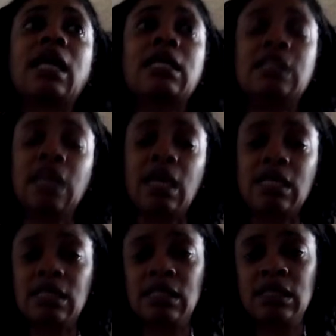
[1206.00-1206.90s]
a
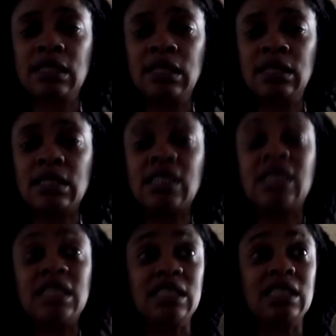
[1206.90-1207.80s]
test to
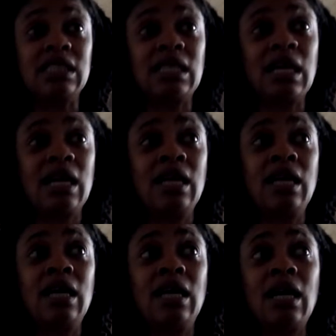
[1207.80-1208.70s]
see just
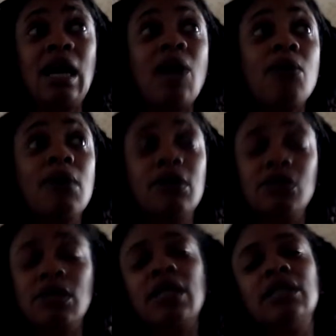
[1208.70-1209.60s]
how well
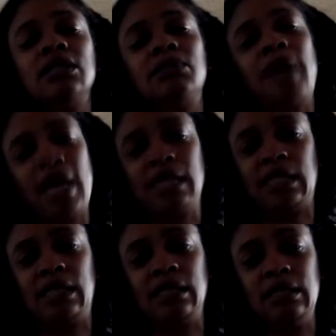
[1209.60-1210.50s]
you can pass
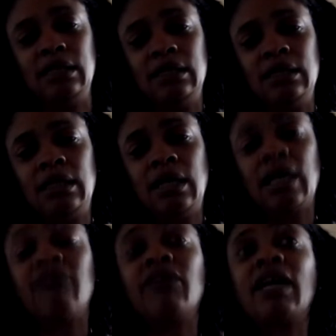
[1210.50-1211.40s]
it. And
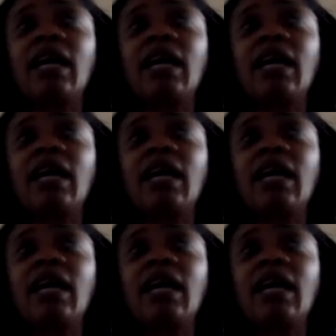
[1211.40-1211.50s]
I feel like